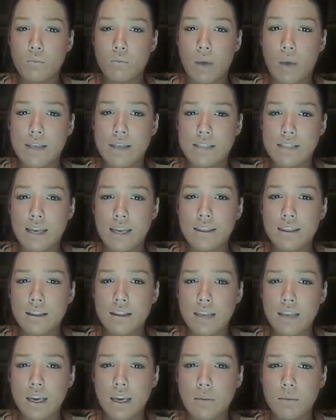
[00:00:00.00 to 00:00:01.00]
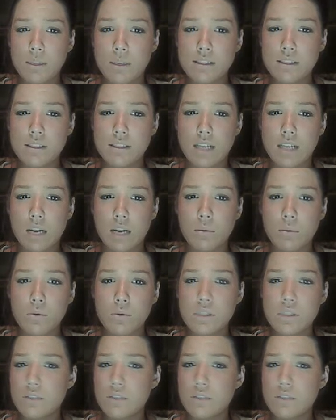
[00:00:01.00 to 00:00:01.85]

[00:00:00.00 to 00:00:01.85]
ways they think they can be sustainable,